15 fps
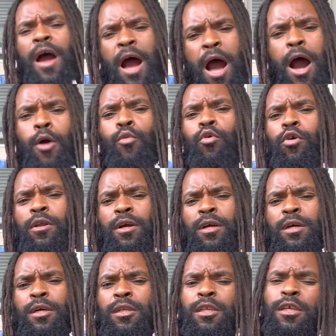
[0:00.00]
high water
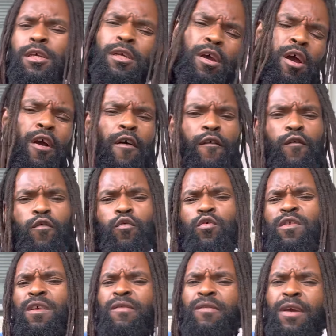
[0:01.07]
content
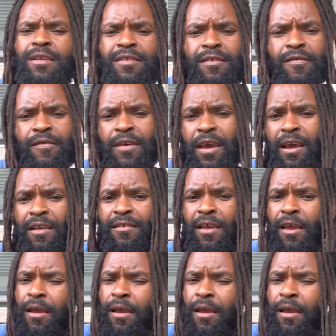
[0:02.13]
fruits and veggies fast